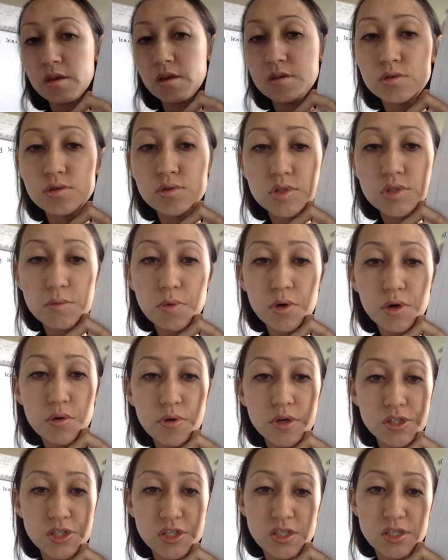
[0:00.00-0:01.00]
do some more
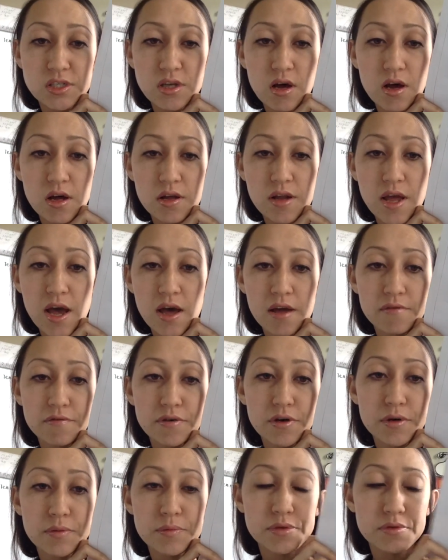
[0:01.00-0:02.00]
questions on
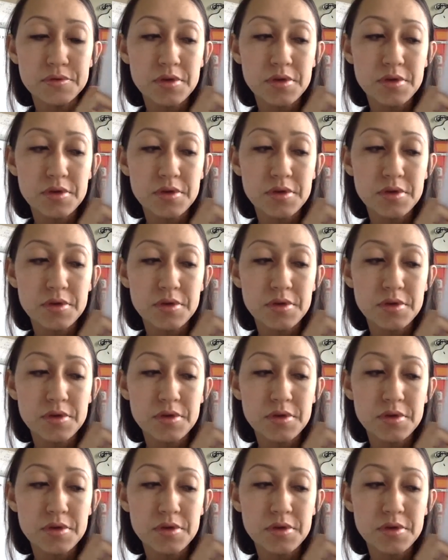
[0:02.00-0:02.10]
adverbs.